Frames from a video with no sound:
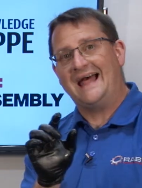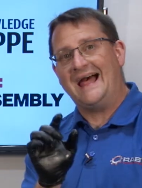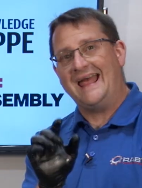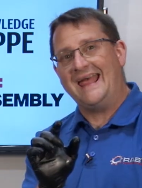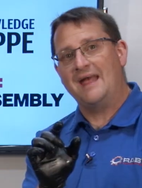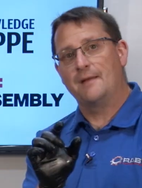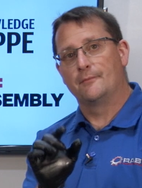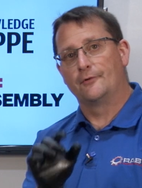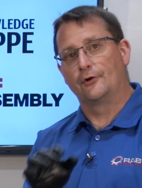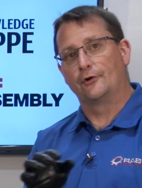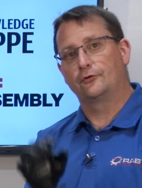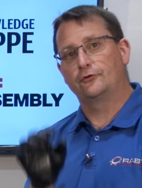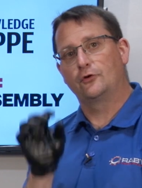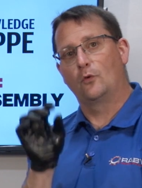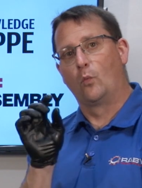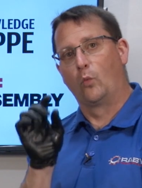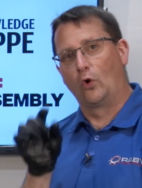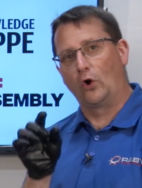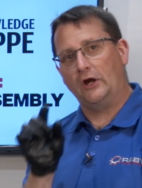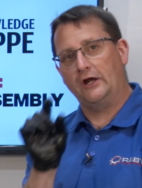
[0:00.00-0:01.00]
diameter to
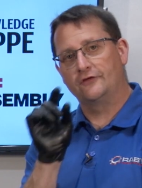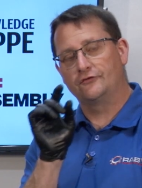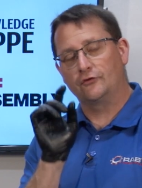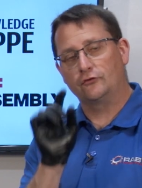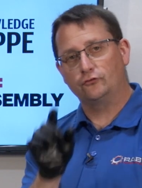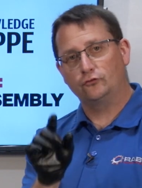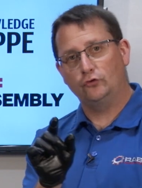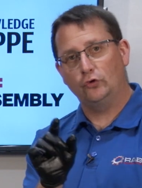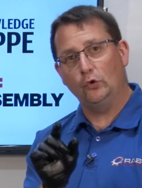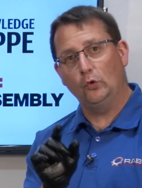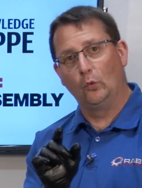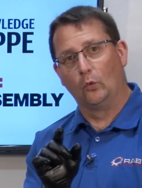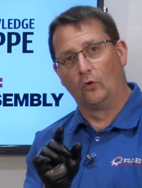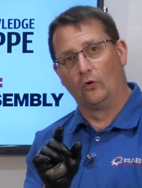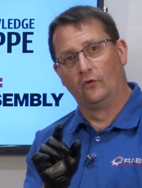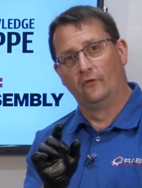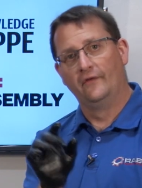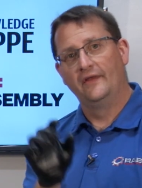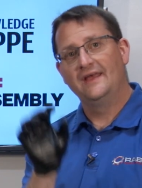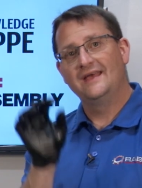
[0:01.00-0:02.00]
work as a
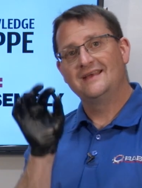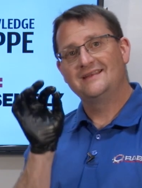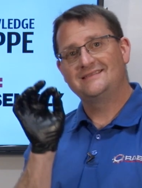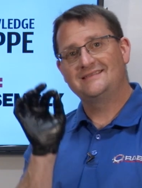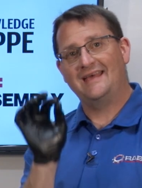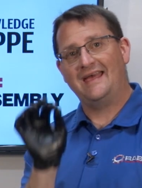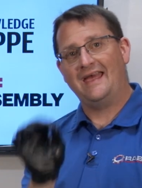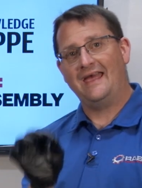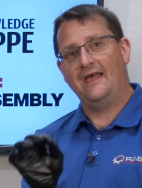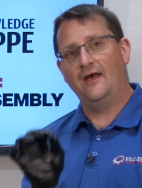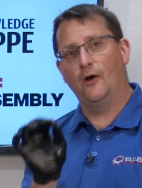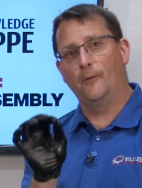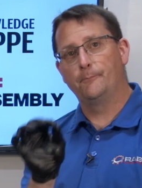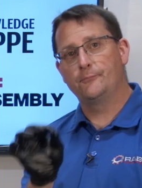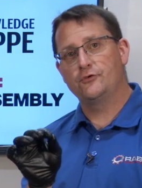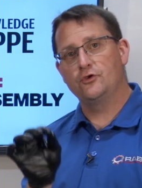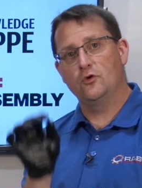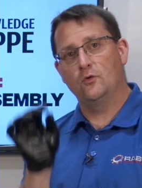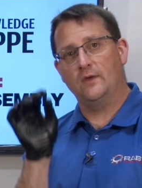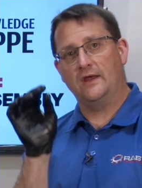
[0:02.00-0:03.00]
tool to help
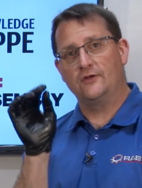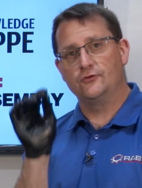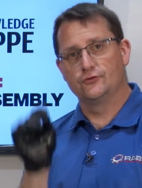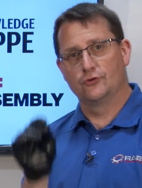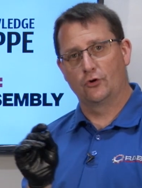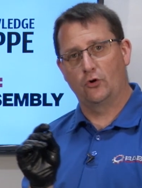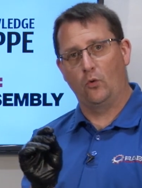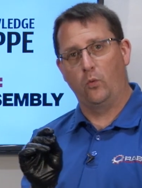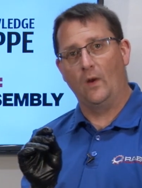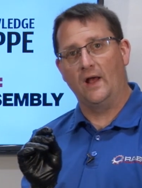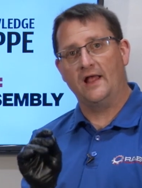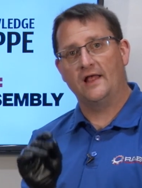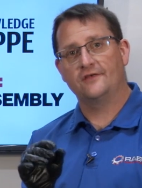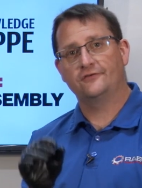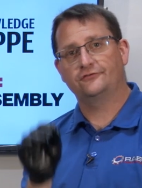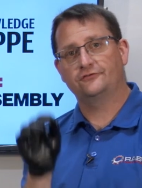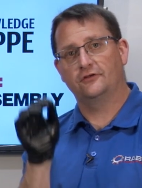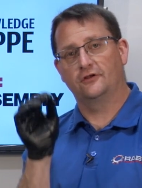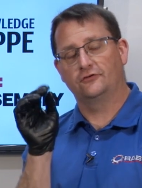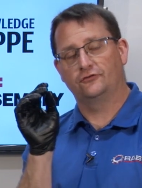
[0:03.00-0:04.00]
you in your
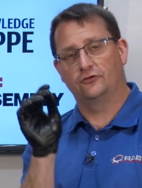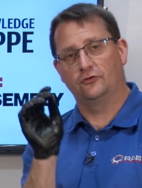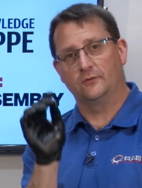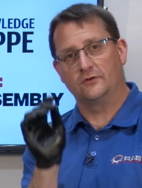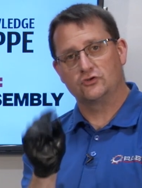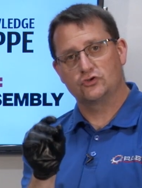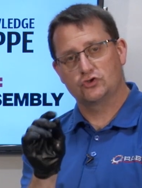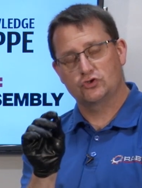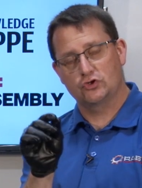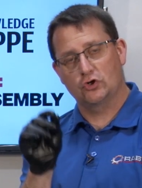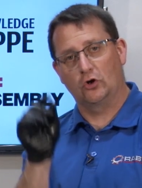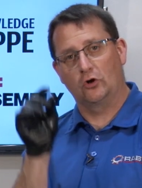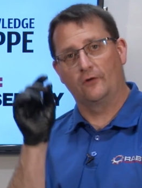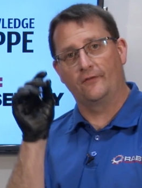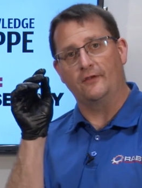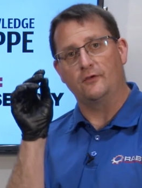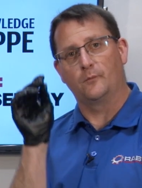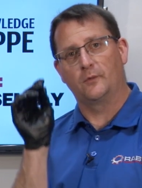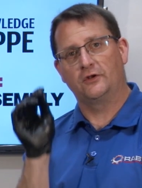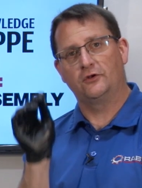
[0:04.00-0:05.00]
quest to ensure
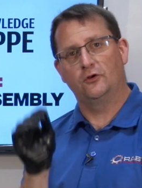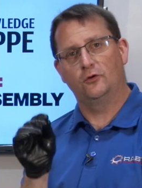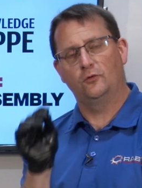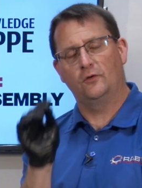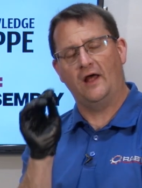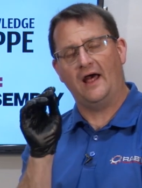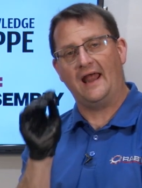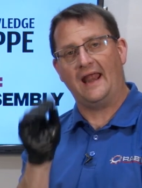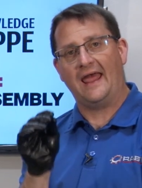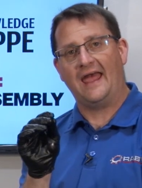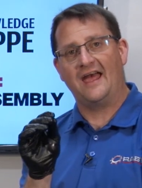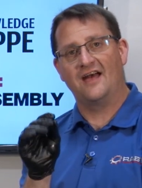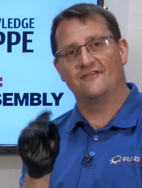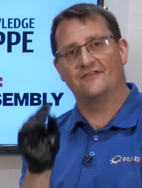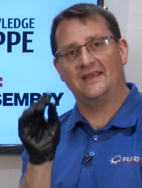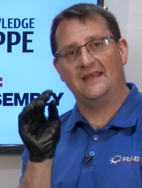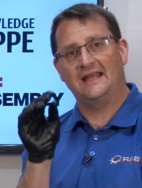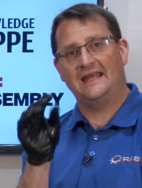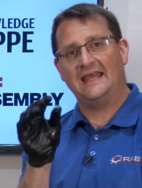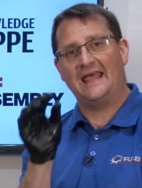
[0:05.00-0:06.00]
that we do not have
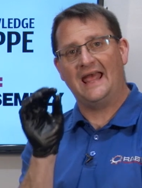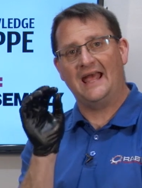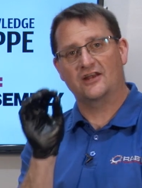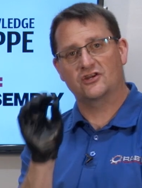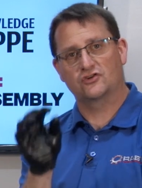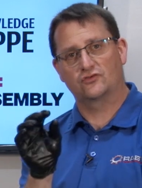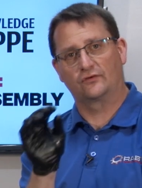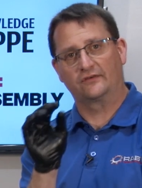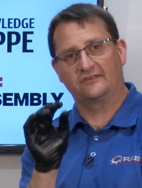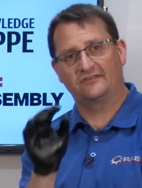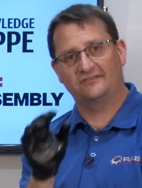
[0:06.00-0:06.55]
any extra